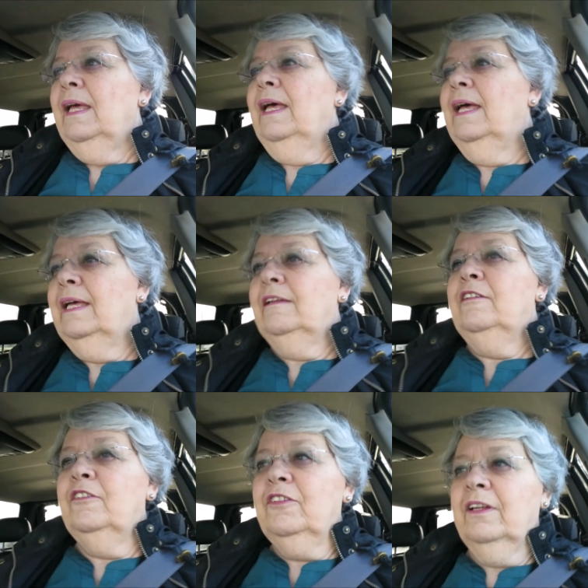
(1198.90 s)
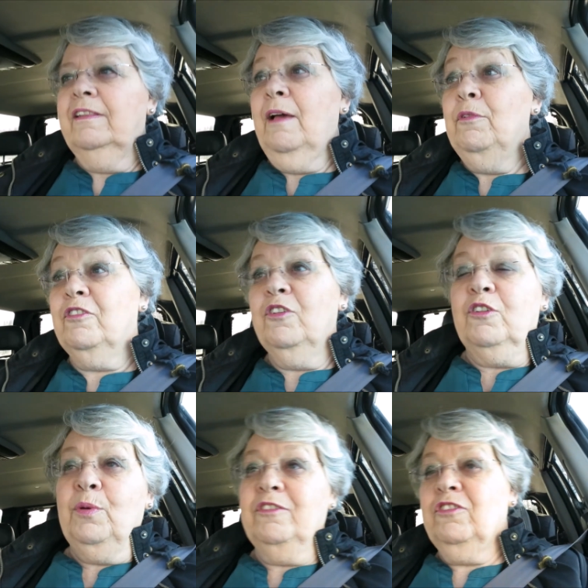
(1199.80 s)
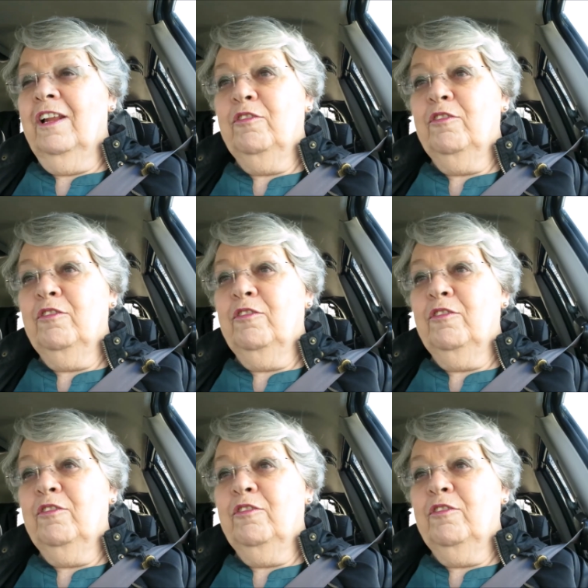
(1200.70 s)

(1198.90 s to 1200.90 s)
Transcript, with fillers: And that was a good question.